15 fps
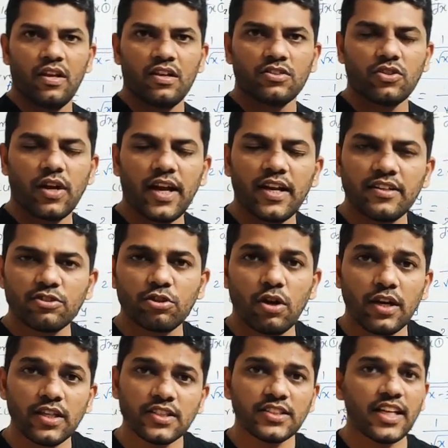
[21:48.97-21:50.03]
So right, so
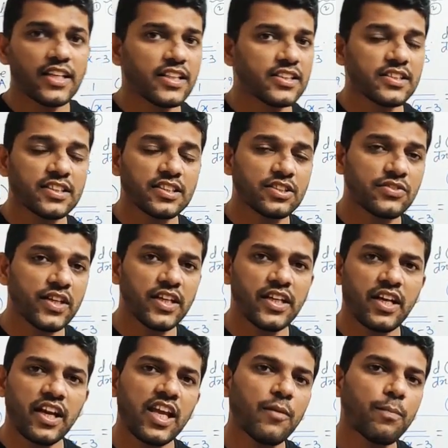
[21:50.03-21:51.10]
understand this is very
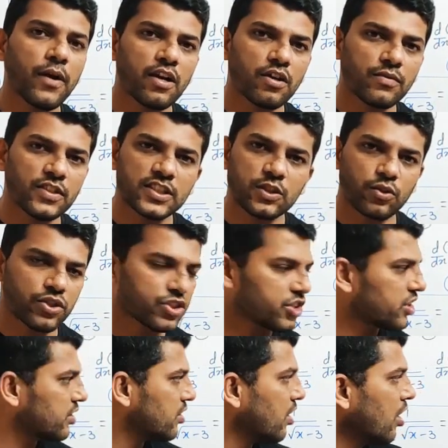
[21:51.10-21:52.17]
tricky part of this
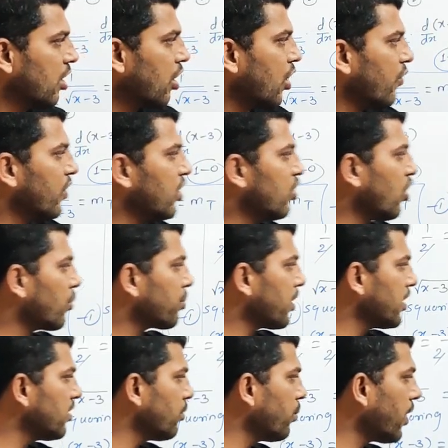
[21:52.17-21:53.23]
question. How will you
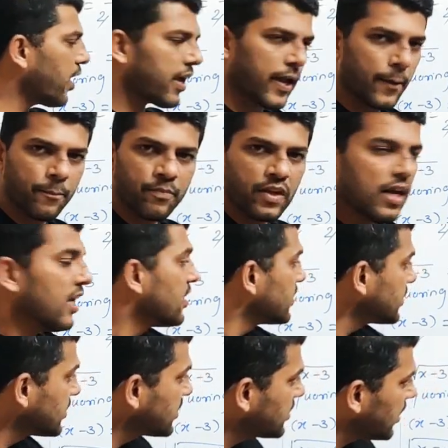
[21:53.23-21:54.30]
obtain the y?
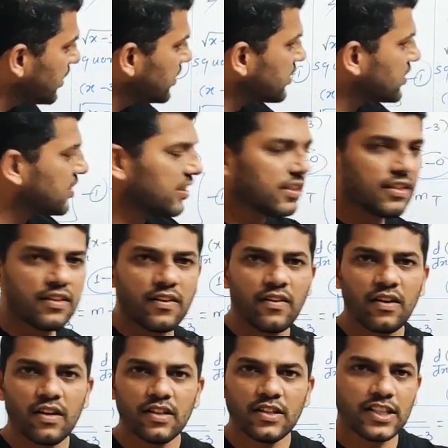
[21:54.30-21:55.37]
Since
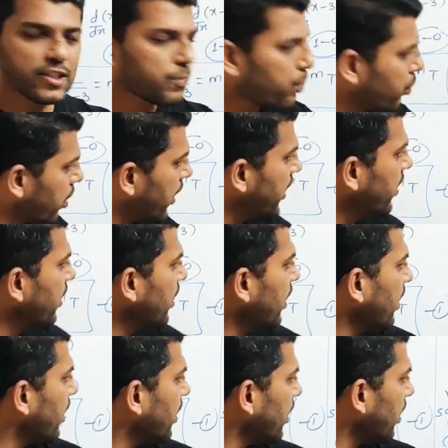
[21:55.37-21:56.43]
this point
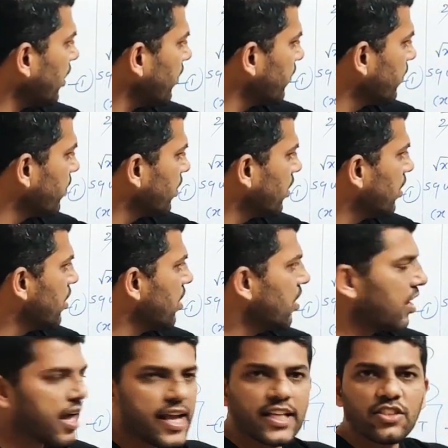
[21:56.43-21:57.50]
A
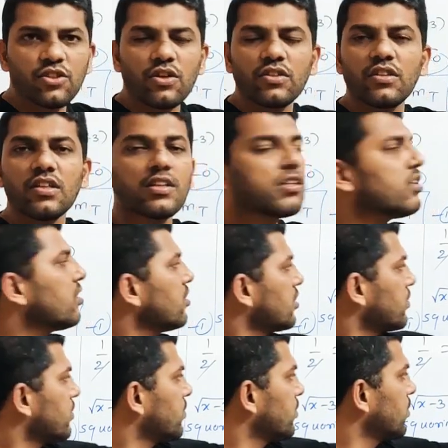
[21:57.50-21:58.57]
lies on the
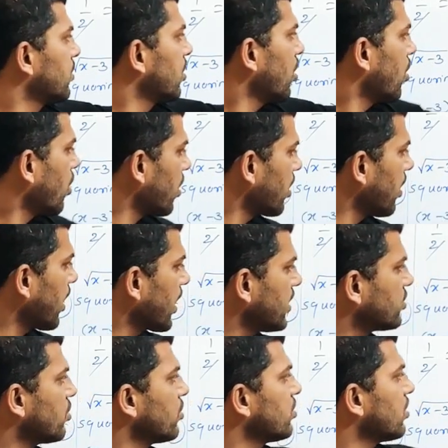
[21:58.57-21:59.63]
curve or
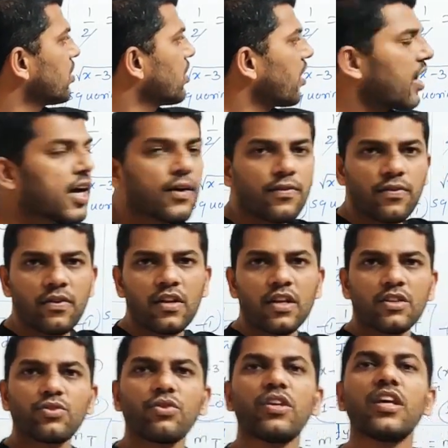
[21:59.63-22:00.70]
lies on the graph,
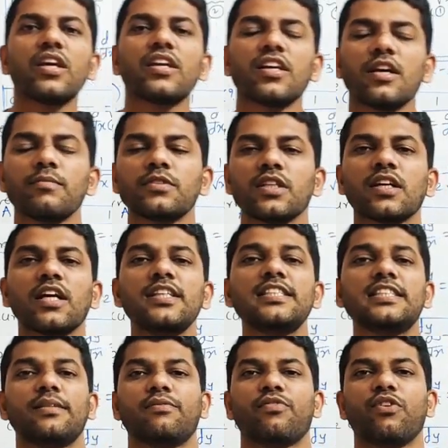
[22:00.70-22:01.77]
so here comes a
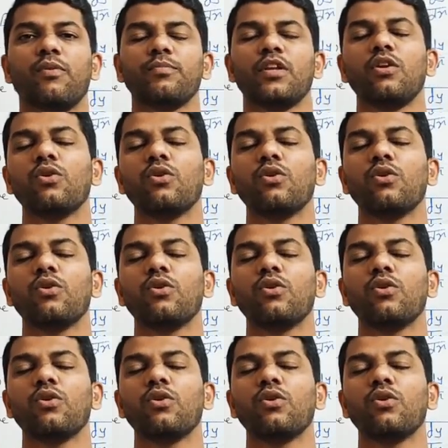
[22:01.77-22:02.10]
concept from the